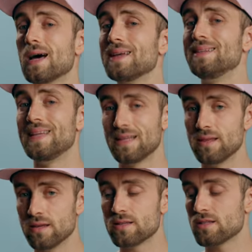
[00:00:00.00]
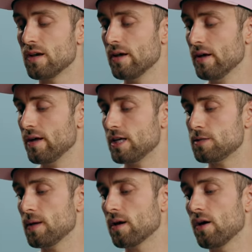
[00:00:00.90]
I did this
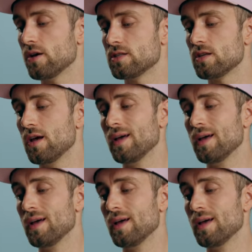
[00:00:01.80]
is because